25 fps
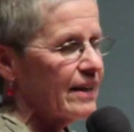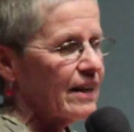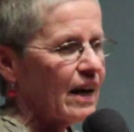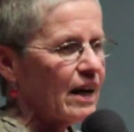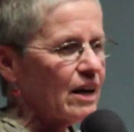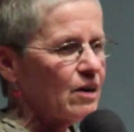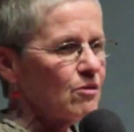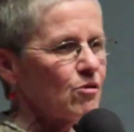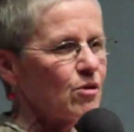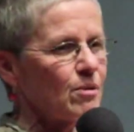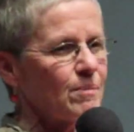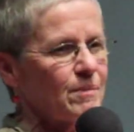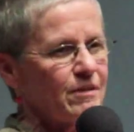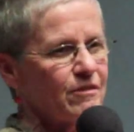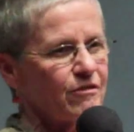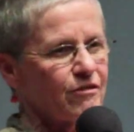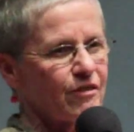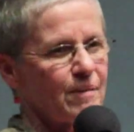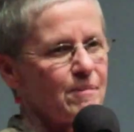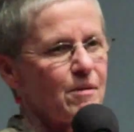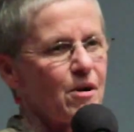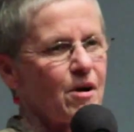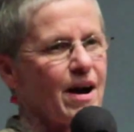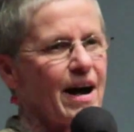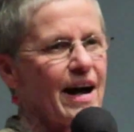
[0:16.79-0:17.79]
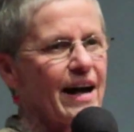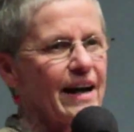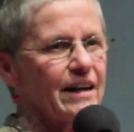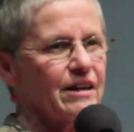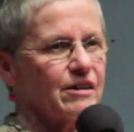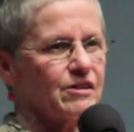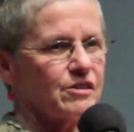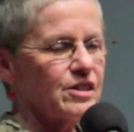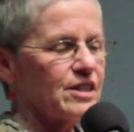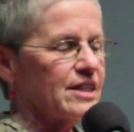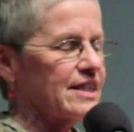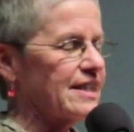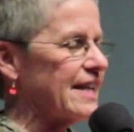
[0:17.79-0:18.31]
young woman from
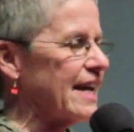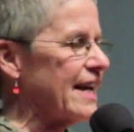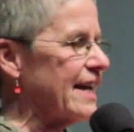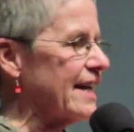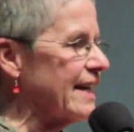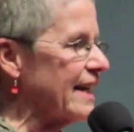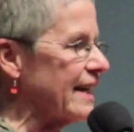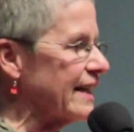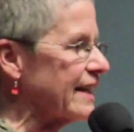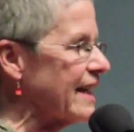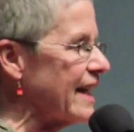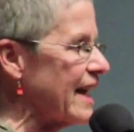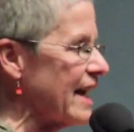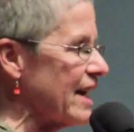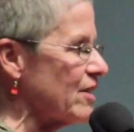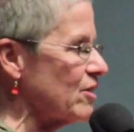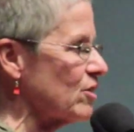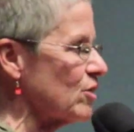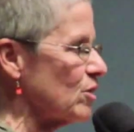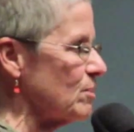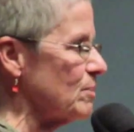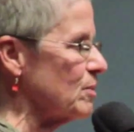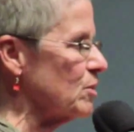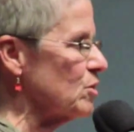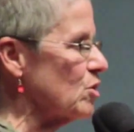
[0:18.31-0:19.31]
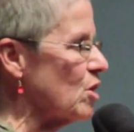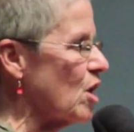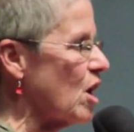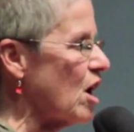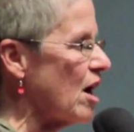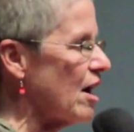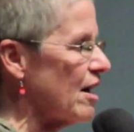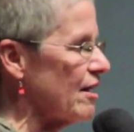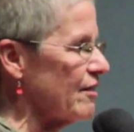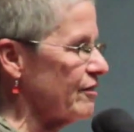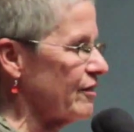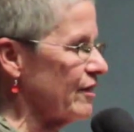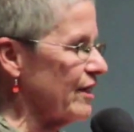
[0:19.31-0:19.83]
Ohio State at Caribou
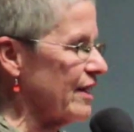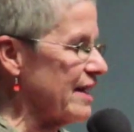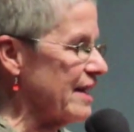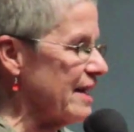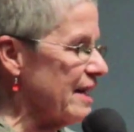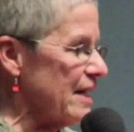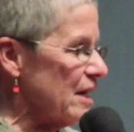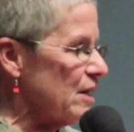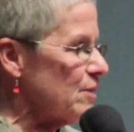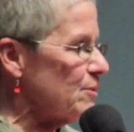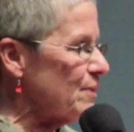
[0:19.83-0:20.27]
Coffee.